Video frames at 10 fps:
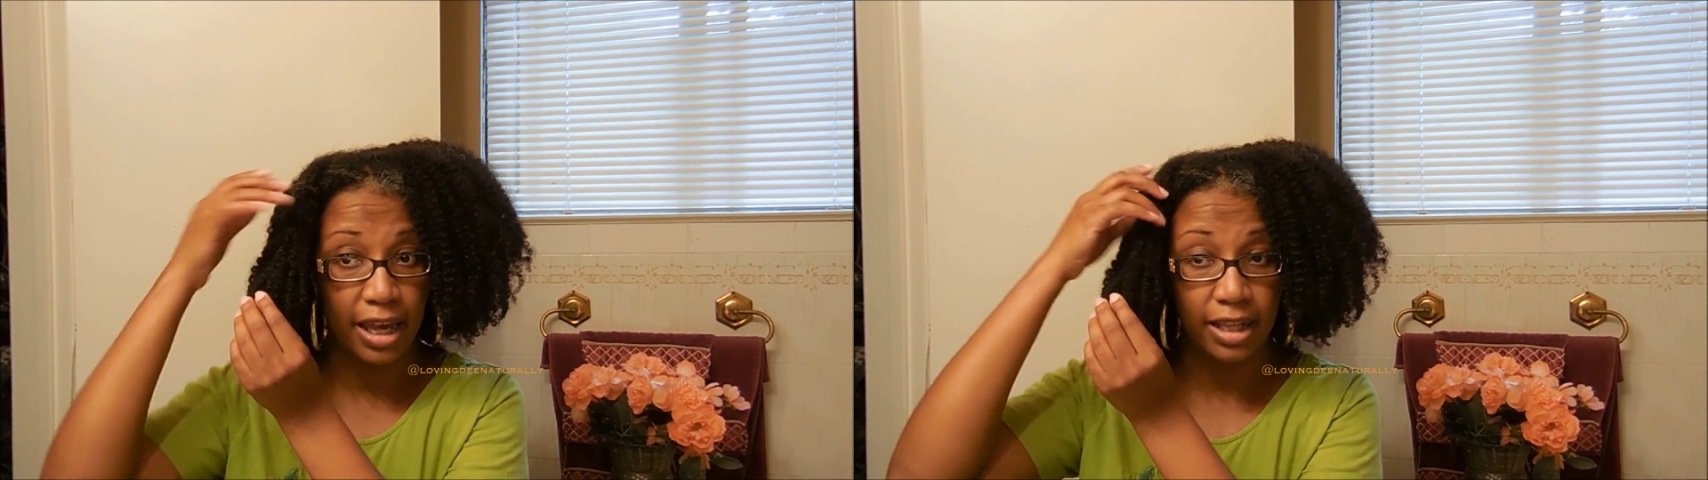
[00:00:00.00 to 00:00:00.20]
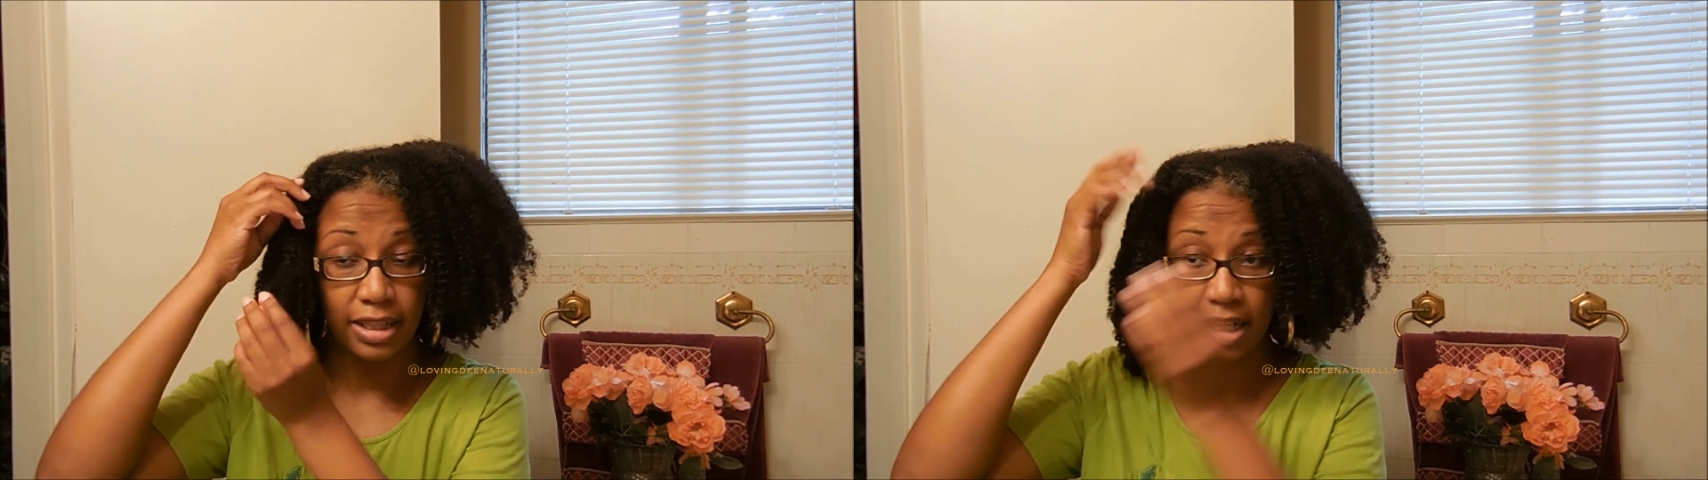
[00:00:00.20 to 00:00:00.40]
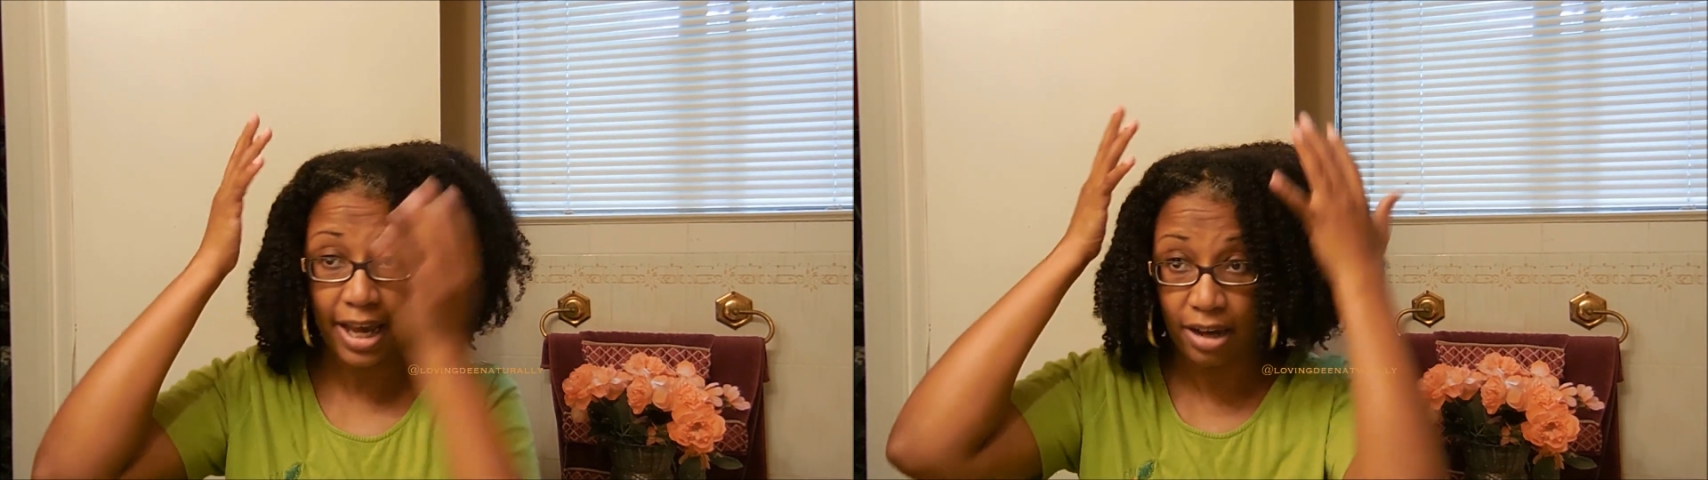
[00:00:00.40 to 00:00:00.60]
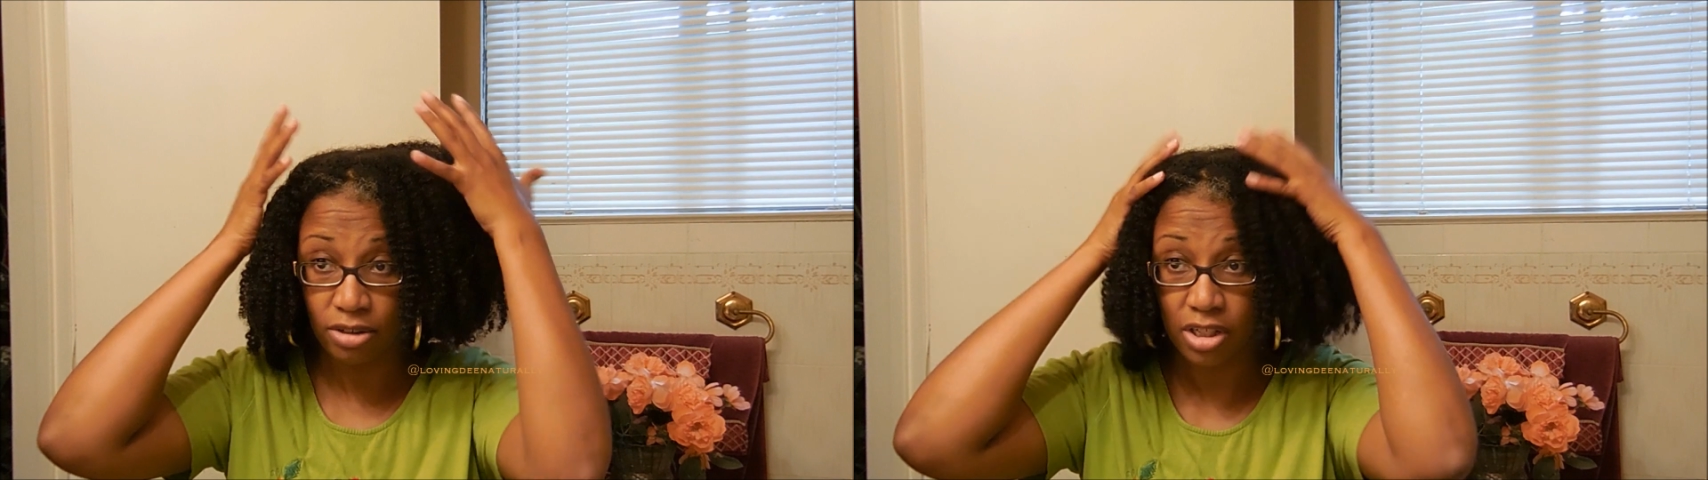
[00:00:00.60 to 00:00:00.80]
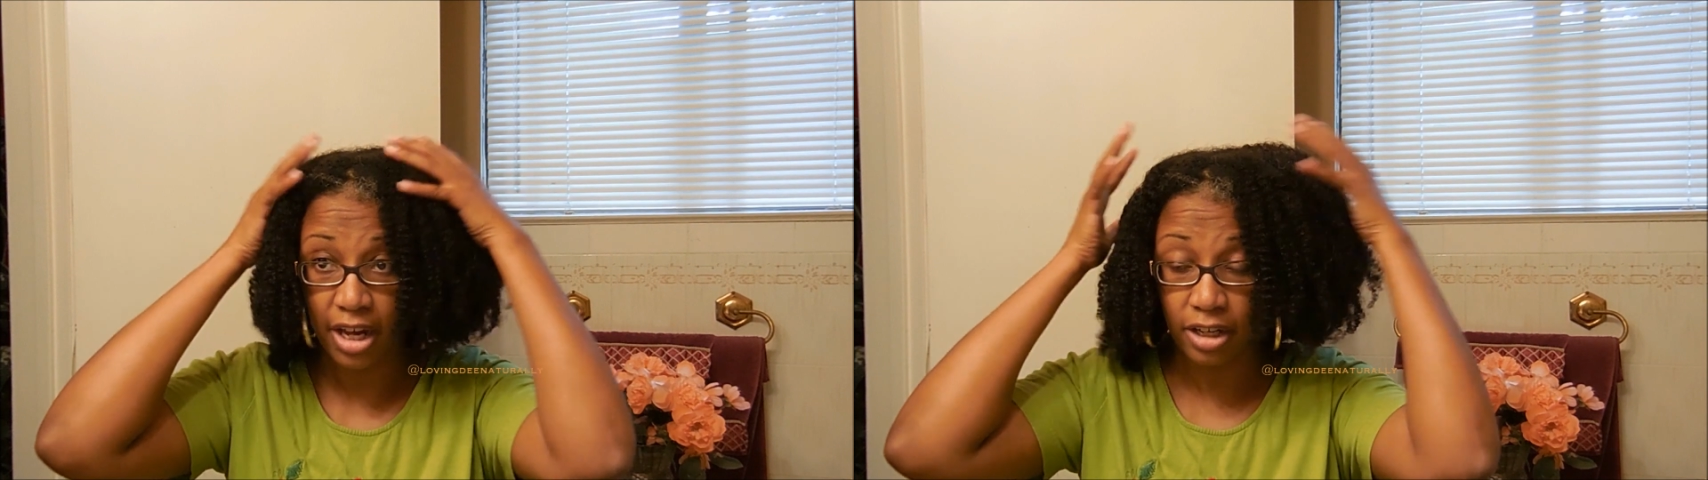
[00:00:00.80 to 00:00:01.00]
and the
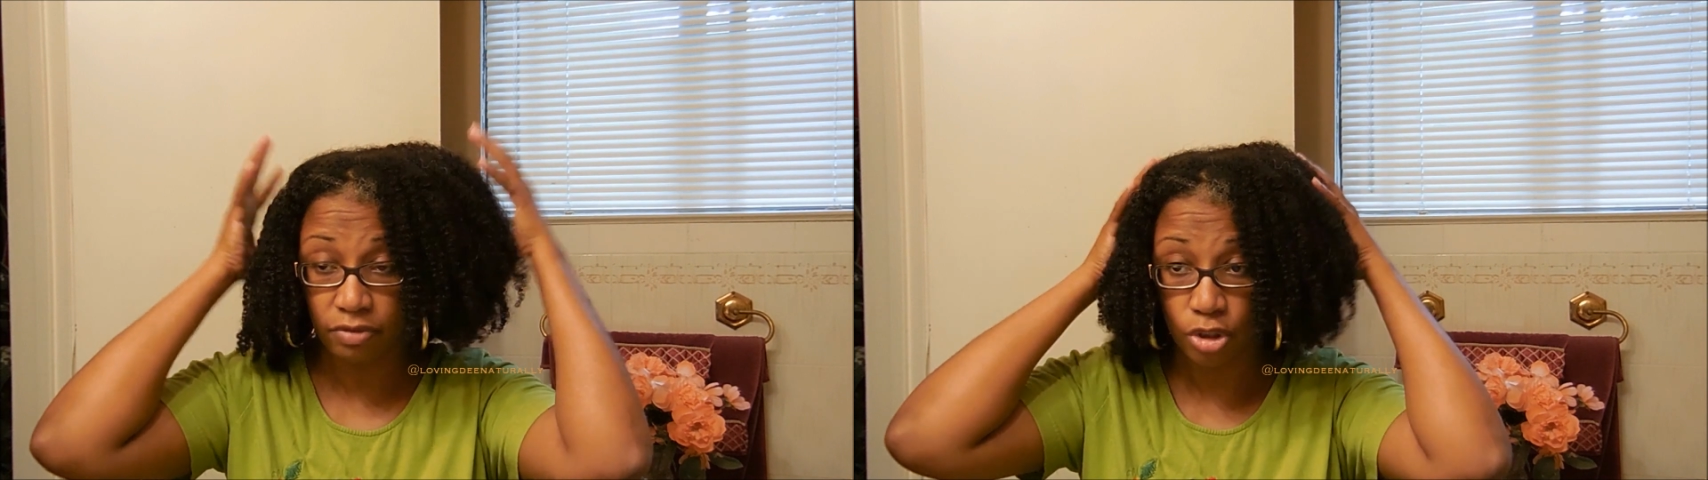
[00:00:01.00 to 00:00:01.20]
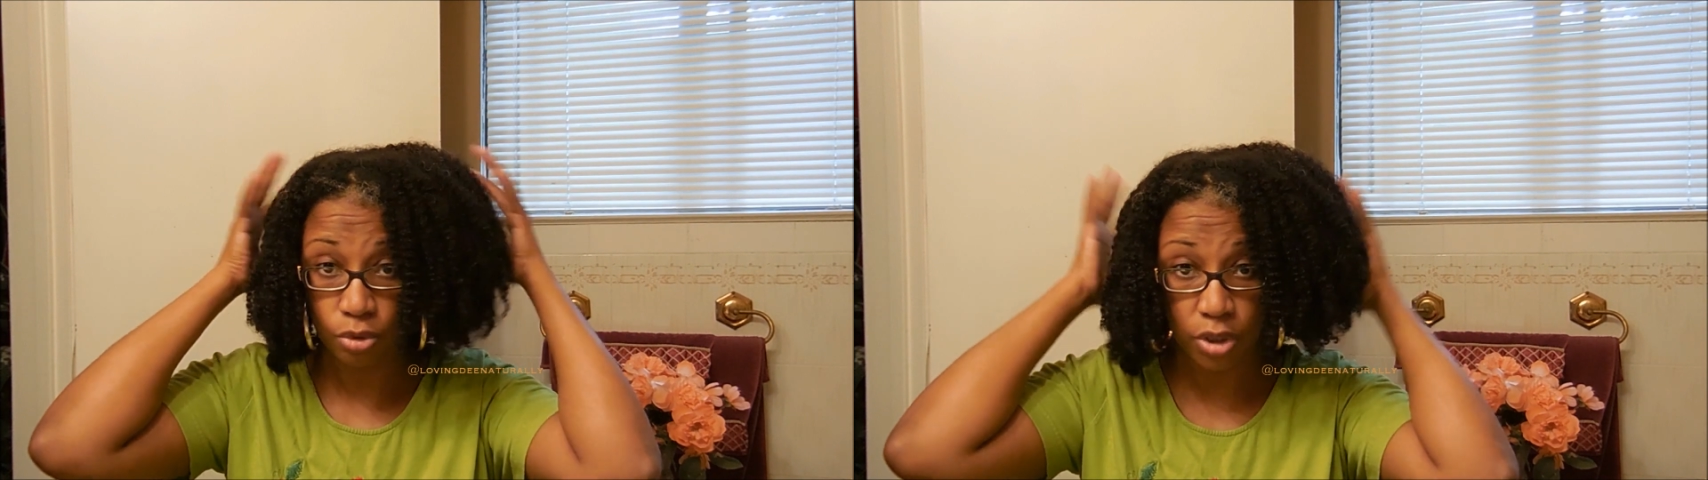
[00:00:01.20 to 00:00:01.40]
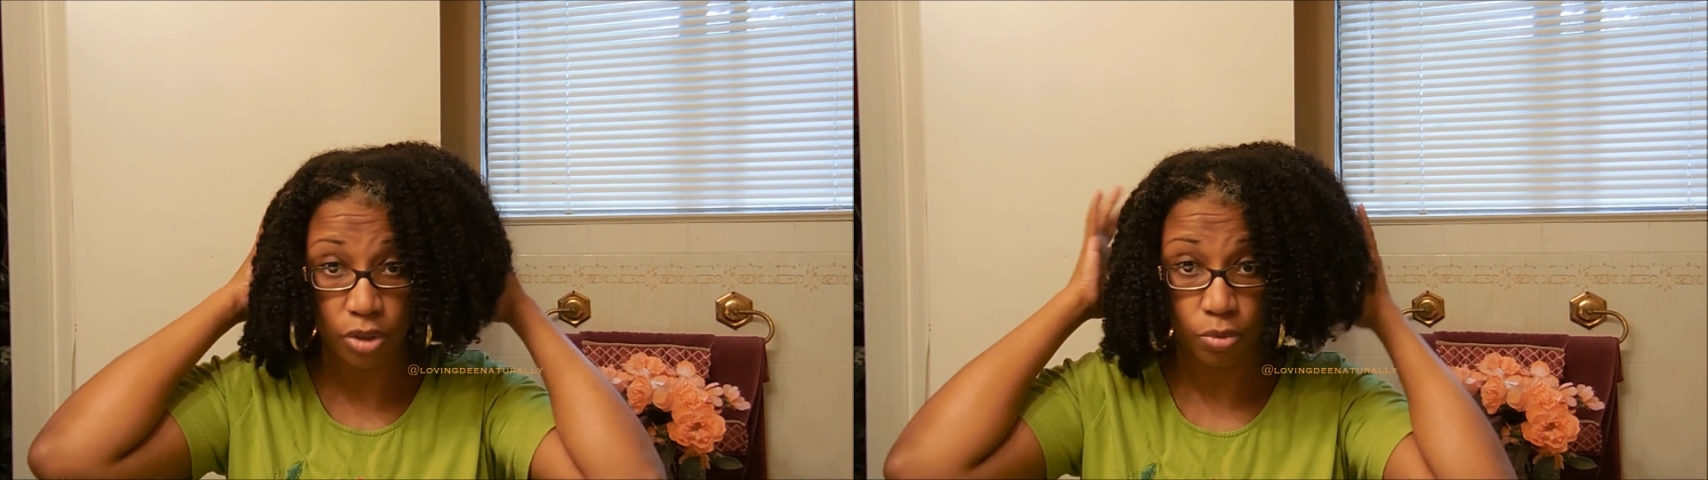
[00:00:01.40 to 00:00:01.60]
outside of the twists